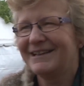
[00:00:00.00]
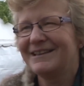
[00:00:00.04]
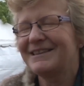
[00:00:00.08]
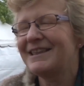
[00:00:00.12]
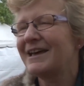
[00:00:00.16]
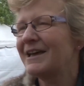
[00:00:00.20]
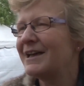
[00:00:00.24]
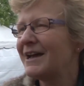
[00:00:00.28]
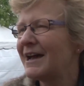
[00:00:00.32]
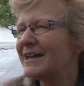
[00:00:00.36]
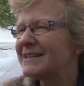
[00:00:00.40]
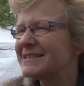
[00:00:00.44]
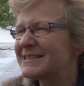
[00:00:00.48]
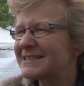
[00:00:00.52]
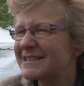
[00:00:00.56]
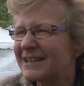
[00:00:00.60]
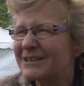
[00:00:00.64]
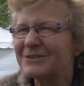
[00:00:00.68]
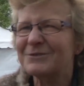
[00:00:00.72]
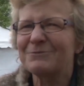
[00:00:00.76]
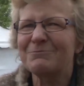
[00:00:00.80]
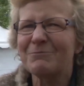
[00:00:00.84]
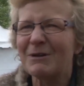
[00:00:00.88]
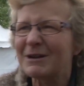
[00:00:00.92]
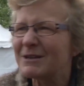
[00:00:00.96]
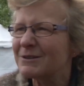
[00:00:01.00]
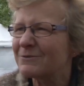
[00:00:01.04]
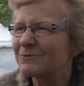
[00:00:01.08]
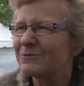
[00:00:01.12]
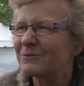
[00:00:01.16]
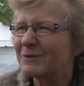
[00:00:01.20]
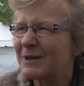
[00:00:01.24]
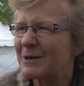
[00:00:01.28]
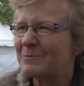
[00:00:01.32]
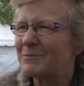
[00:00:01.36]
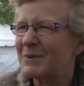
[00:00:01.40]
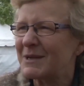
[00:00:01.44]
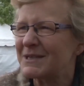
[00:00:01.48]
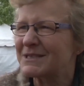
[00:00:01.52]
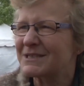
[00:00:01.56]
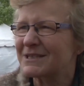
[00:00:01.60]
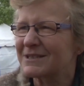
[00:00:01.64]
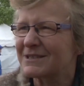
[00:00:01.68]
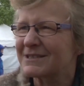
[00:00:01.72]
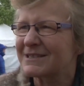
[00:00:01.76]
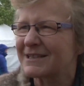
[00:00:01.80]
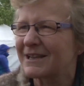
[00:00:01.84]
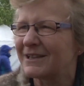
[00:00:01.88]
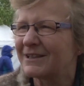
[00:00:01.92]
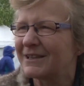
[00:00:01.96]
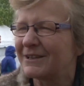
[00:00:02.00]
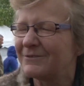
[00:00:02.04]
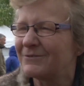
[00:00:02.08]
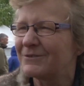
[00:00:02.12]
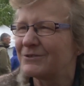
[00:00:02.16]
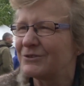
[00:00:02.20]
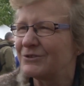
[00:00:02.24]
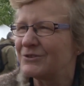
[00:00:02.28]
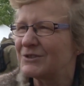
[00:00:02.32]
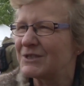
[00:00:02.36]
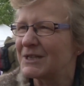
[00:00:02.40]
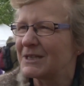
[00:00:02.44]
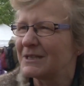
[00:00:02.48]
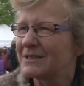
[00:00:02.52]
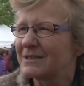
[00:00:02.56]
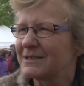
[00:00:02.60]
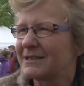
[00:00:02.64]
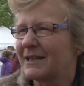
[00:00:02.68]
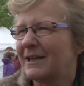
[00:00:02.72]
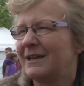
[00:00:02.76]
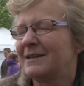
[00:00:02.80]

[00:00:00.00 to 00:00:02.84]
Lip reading: They are such wonderful ambassadors, aren't they, for New Zealand?